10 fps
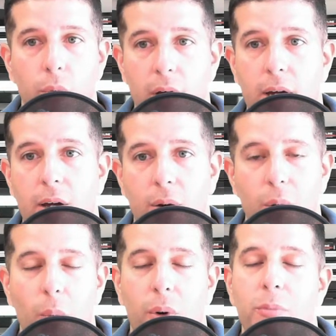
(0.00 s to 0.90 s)
what
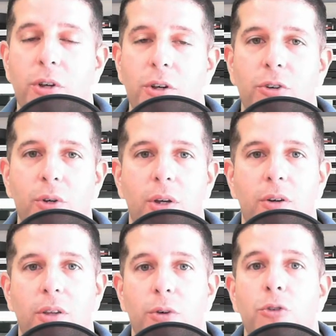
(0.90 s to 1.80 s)
I'm trying to show you
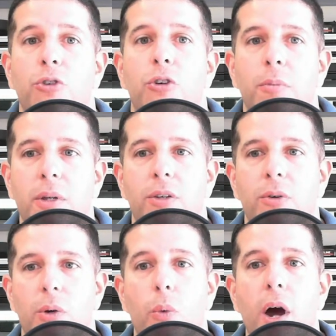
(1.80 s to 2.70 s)
here that you should be
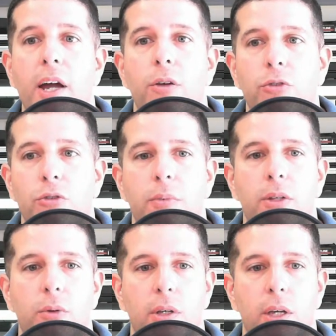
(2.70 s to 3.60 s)
doing, why you should be
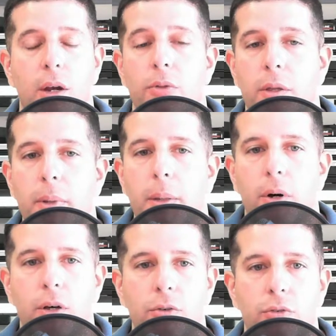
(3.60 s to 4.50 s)
doing it. I don't think
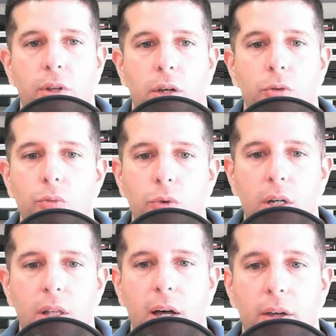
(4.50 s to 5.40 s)
people understand or
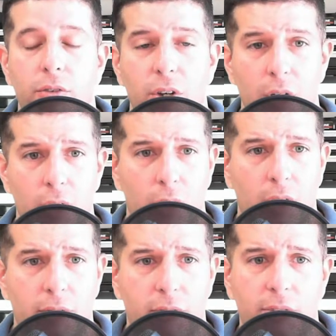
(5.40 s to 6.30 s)
realize or
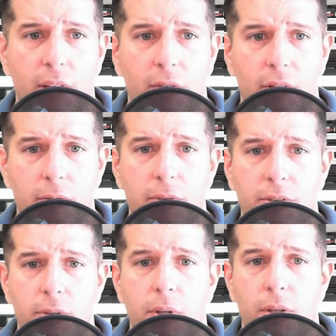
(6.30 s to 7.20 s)
have this level of
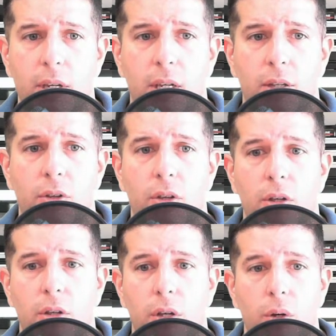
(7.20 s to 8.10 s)
visibility
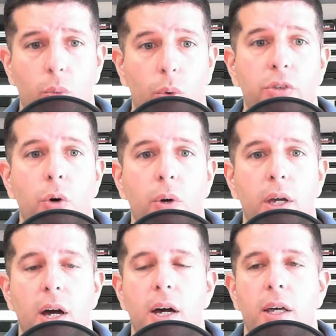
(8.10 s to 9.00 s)
into what's
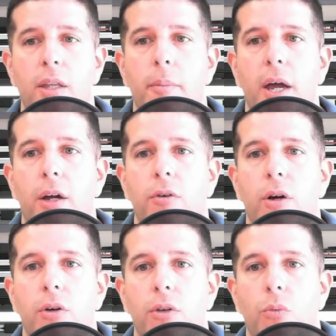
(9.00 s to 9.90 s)
going on in the
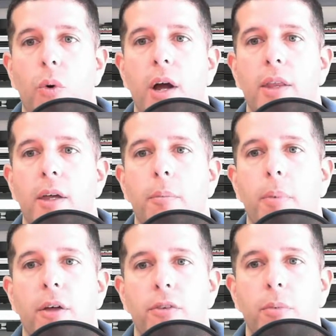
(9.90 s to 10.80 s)
background and why they
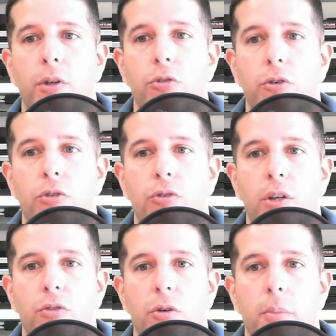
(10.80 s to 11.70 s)
possibly should
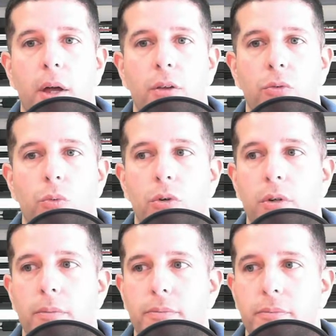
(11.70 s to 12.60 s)
change their password.